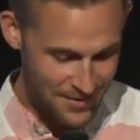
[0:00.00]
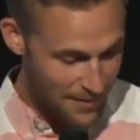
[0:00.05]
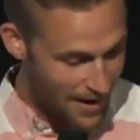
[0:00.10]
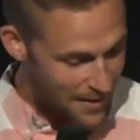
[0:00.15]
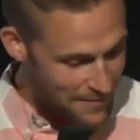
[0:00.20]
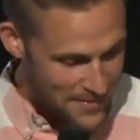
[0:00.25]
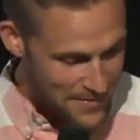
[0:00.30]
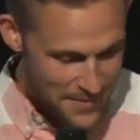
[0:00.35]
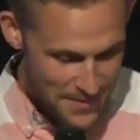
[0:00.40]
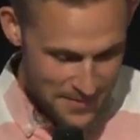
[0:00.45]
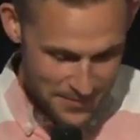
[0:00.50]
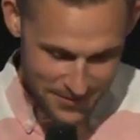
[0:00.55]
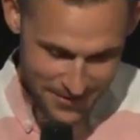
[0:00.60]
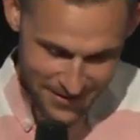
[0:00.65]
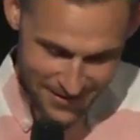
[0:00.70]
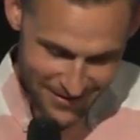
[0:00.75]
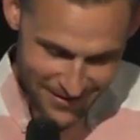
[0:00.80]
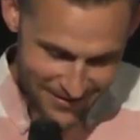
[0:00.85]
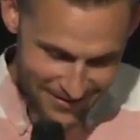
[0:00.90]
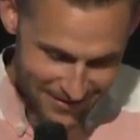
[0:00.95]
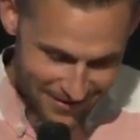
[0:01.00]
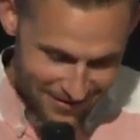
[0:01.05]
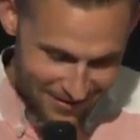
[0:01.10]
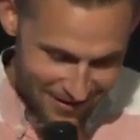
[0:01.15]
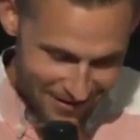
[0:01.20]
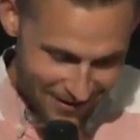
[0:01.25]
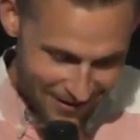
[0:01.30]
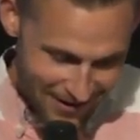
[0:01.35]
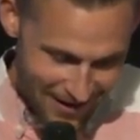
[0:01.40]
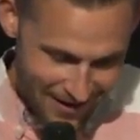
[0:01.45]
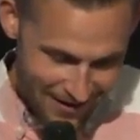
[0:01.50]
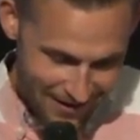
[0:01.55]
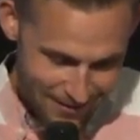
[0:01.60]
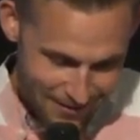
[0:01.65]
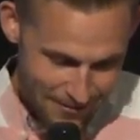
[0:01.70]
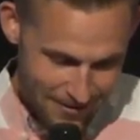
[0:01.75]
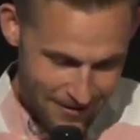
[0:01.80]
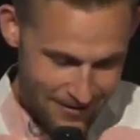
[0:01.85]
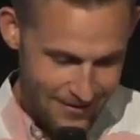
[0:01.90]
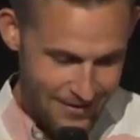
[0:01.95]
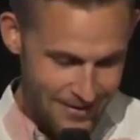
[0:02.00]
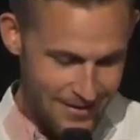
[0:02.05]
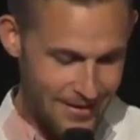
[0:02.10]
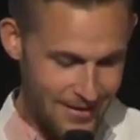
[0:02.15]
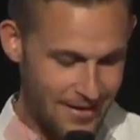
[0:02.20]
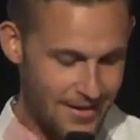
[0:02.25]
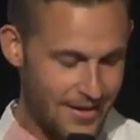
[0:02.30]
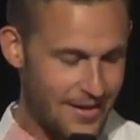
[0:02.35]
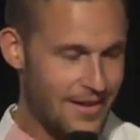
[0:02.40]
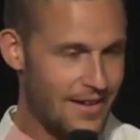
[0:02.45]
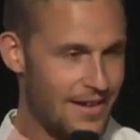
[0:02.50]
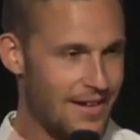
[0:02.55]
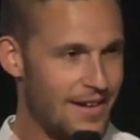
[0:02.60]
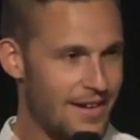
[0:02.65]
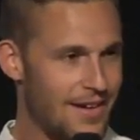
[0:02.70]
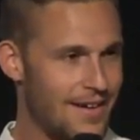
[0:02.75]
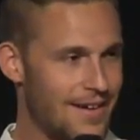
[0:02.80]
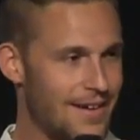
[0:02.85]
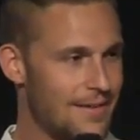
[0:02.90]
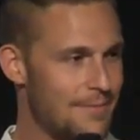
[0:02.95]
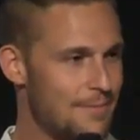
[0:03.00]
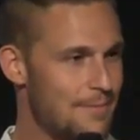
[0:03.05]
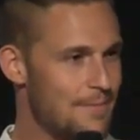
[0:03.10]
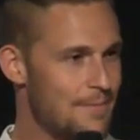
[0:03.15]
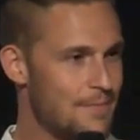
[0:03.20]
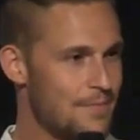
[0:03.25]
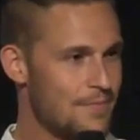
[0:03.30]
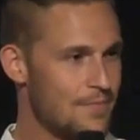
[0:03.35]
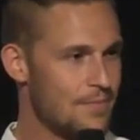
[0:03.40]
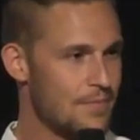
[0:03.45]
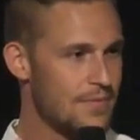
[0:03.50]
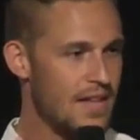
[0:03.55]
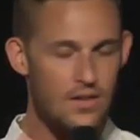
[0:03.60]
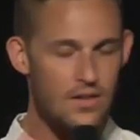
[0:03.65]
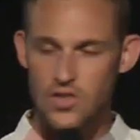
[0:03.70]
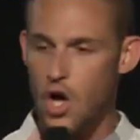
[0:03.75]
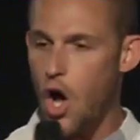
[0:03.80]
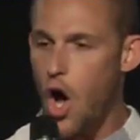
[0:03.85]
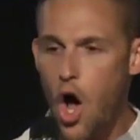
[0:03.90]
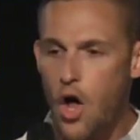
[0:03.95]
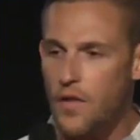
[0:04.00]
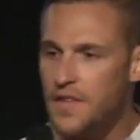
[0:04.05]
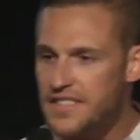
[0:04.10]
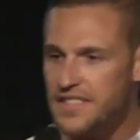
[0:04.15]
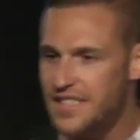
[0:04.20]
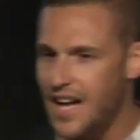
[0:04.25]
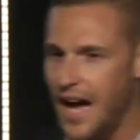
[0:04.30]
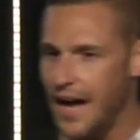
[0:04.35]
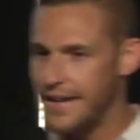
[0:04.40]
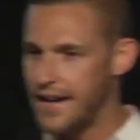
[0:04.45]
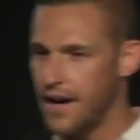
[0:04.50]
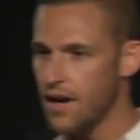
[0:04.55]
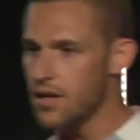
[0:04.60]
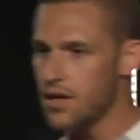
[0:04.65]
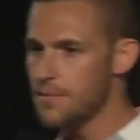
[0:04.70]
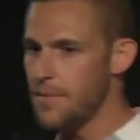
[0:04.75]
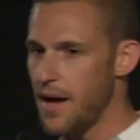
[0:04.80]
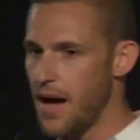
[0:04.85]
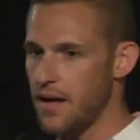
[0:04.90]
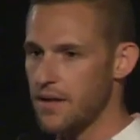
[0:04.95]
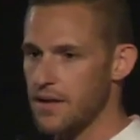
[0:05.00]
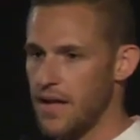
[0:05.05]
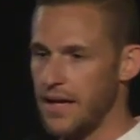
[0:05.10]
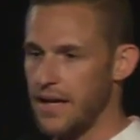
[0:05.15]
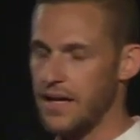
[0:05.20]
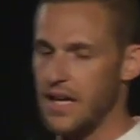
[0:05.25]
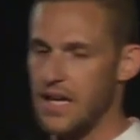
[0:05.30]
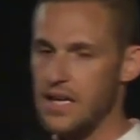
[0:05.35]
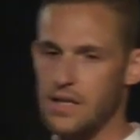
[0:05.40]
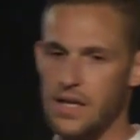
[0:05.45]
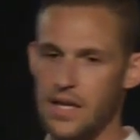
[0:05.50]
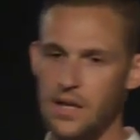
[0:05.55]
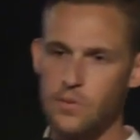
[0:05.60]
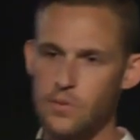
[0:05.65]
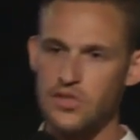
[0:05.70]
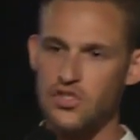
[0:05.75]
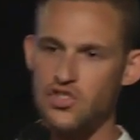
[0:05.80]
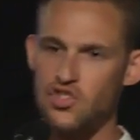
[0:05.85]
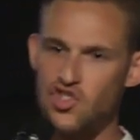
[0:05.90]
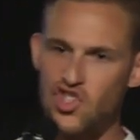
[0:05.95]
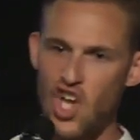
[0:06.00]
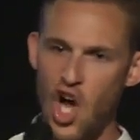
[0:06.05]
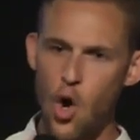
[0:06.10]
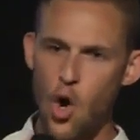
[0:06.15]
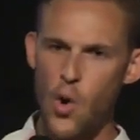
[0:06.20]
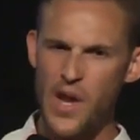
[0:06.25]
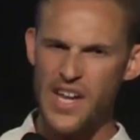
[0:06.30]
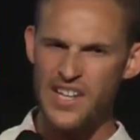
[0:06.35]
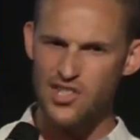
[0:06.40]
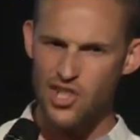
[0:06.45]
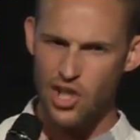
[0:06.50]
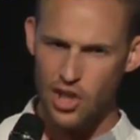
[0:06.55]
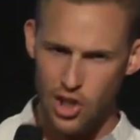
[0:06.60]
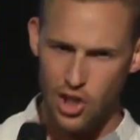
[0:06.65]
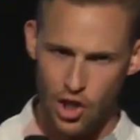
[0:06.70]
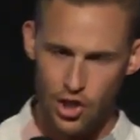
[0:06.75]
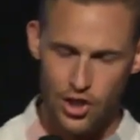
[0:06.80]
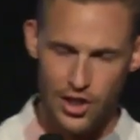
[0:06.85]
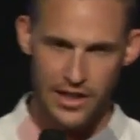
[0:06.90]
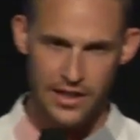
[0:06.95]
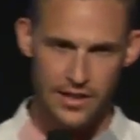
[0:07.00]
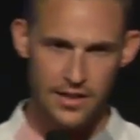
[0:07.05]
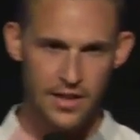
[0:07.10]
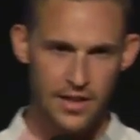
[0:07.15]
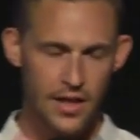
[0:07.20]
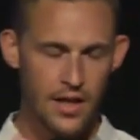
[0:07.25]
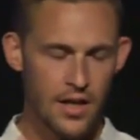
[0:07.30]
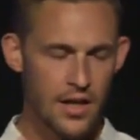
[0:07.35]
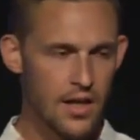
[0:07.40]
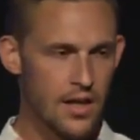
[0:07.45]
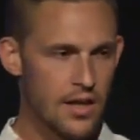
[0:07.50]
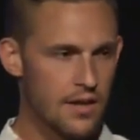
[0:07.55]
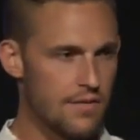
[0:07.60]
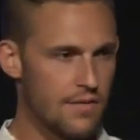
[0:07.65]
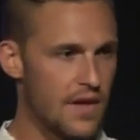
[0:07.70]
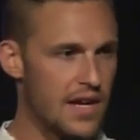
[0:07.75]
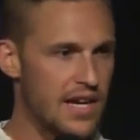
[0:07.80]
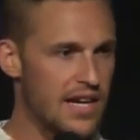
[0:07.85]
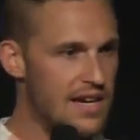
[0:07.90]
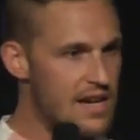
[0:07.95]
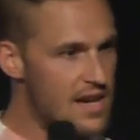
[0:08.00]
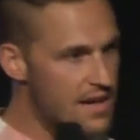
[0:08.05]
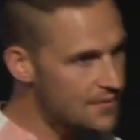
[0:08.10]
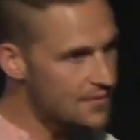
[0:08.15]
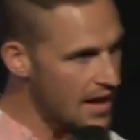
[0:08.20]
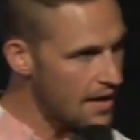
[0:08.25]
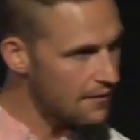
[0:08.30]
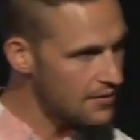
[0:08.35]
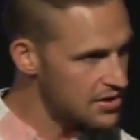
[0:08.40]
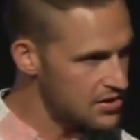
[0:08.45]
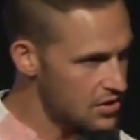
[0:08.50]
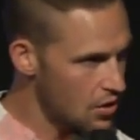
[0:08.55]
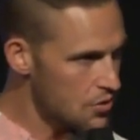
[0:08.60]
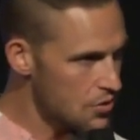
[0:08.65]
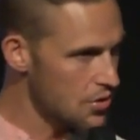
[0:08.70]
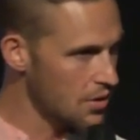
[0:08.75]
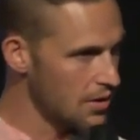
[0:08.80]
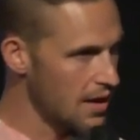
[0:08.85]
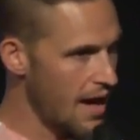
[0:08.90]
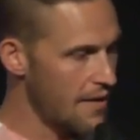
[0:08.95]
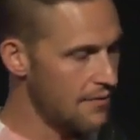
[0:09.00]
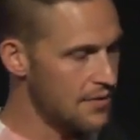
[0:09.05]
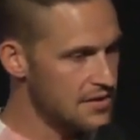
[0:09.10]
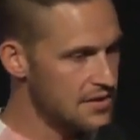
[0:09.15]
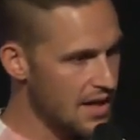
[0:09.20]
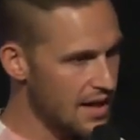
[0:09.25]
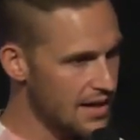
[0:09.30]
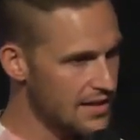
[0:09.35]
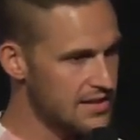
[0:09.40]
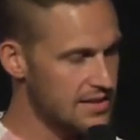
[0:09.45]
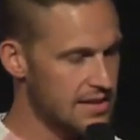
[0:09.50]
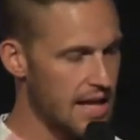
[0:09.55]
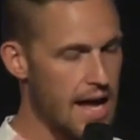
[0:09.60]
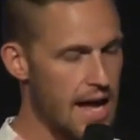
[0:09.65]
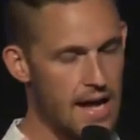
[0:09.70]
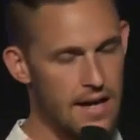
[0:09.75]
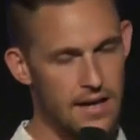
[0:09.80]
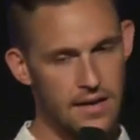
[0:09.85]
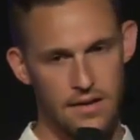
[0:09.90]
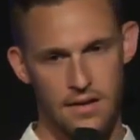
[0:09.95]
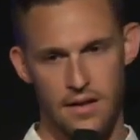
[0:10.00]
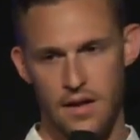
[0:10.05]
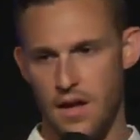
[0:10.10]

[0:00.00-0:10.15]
there might be people here who don't know. Hey, come on. Um, that was all this guy cared about. Like, he, he was so into learning that he didn't even have a social life. It's kind of sad. And